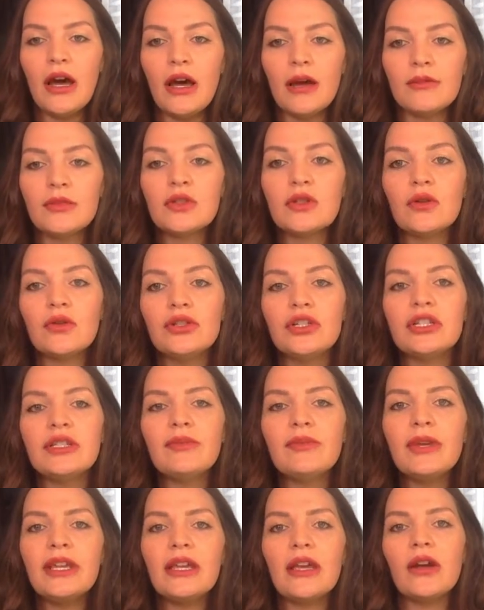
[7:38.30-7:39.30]
So just
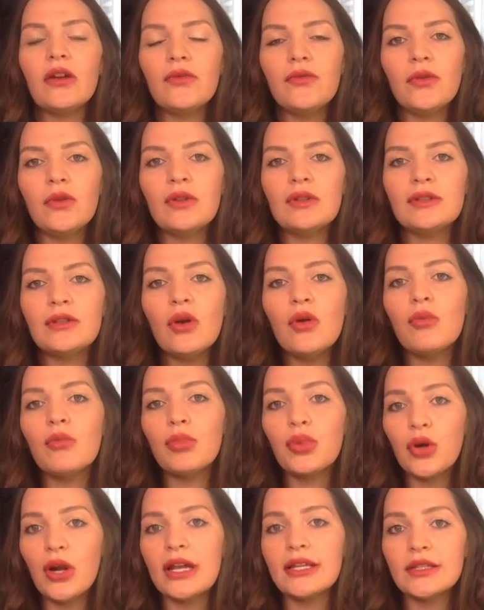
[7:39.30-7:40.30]
be careful and don't
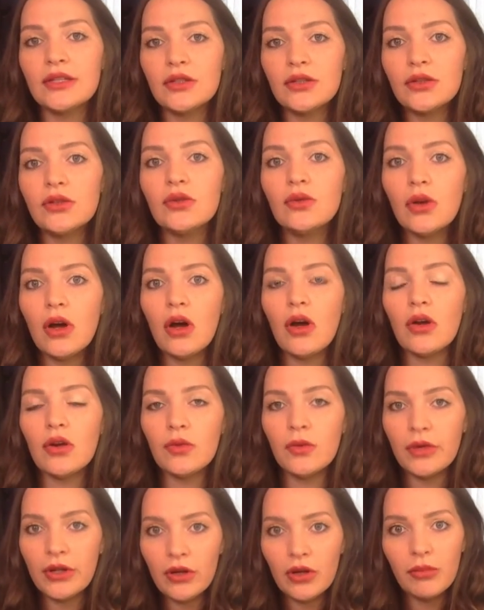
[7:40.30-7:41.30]
press too hard
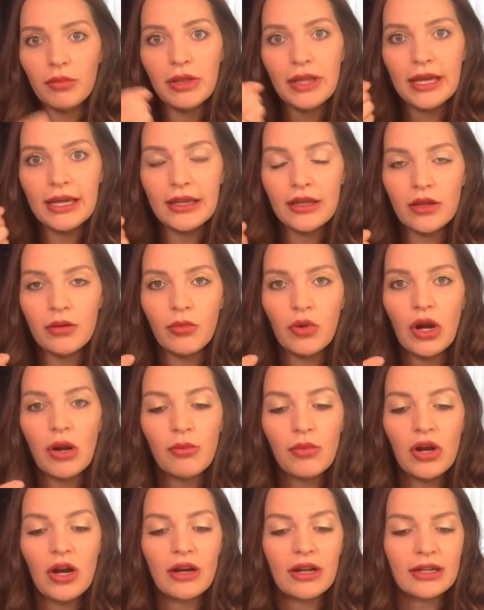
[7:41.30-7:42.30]
when you're applying your brow
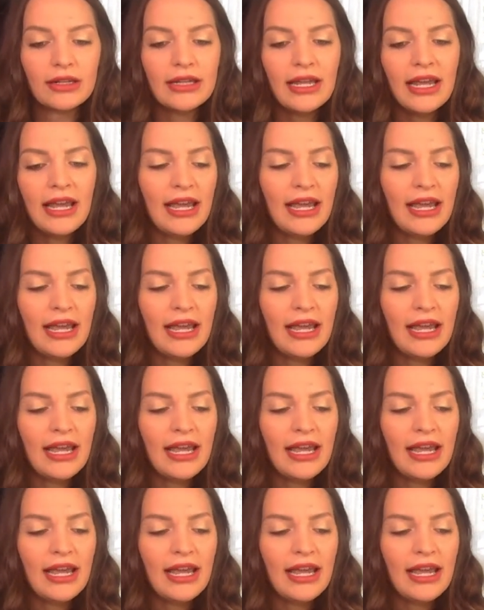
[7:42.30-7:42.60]
product.